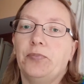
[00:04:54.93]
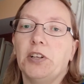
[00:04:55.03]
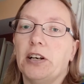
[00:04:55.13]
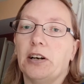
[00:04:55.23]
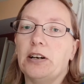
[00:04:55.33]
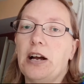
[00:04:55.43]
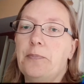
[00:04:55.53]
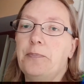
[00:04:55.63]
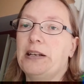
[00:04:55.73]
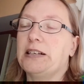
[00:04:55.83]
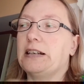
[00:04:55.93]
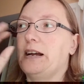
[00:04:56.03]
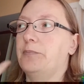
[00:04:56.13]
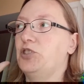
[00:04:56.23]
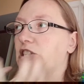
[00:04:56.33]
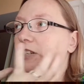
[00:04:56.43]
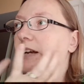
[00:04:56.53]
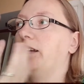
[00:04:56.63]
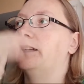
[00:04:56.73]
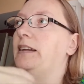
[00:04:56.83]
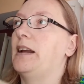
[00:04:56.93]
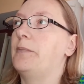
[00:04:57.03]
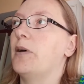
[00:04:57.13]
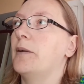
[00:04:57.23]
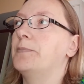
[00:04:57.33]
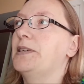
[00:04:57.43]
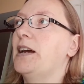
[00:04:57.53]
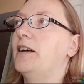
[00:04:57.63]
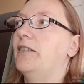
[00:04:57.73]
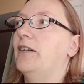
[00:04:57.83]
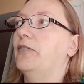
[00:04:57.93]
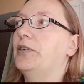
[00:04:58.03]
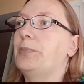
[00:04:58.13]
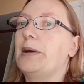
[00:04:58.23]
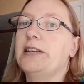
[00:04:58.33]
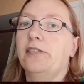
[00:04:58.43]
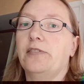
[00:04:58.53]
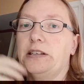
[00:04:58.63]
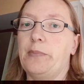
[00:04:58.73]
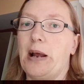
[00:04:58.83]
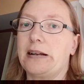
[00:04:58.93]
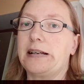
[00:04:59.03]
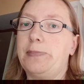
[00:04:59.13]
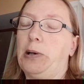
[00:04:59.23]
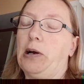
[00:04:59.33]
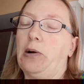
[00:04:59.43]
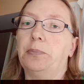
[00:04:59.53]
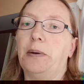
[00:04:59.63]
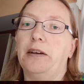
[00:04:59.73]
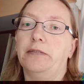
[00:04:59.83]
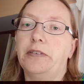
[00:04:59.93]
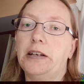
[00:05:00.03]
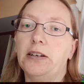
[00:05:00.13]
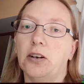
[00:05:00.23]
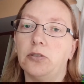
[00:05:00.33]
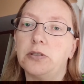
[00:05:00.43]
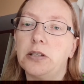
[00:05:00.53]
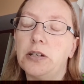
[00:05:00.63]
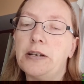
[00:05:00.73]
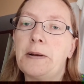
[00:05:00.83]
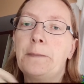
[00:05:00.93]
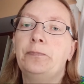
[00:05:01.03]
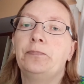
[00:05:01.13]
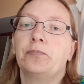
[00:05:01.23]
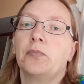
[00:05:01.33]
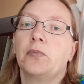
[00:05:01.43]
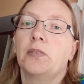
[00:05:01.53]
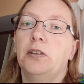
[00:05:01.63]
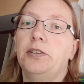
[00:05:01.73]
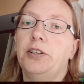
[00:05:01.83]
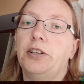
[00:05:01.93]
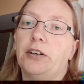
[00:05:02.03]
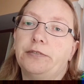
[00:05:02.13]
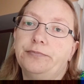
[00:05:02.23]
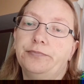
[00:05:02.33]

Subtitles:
You know, mentally I'm just like, and then I'm upset with myself because I'm not keeping up with my videos, you know.